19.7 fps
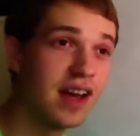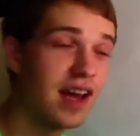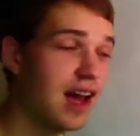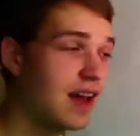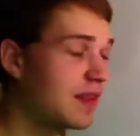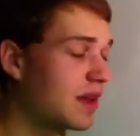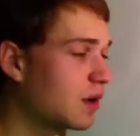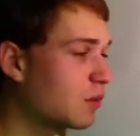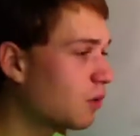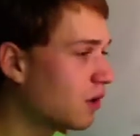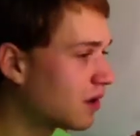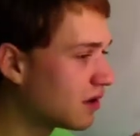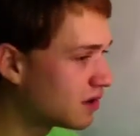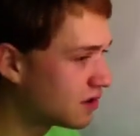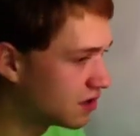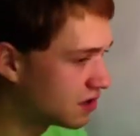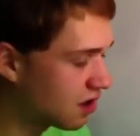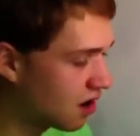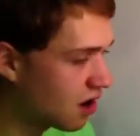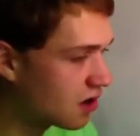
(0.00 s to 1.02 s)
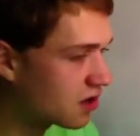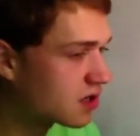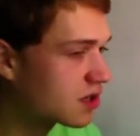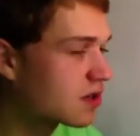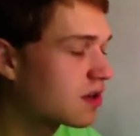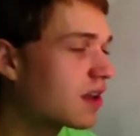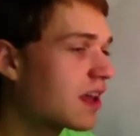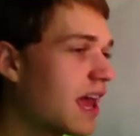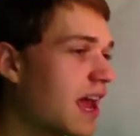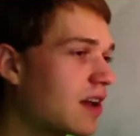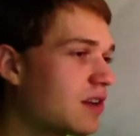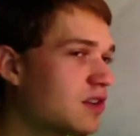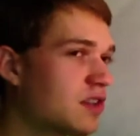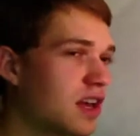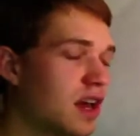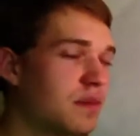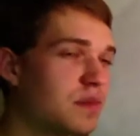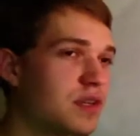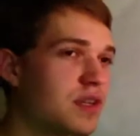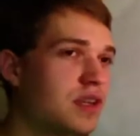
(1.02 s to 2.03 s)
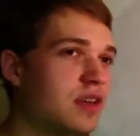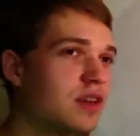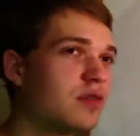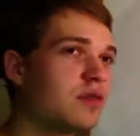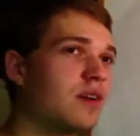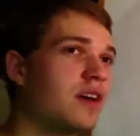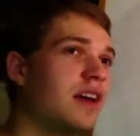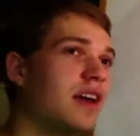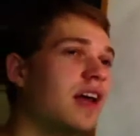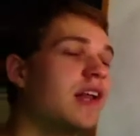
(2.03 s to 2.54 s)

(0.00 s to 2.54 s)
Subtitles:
and then when it starts catching up to you,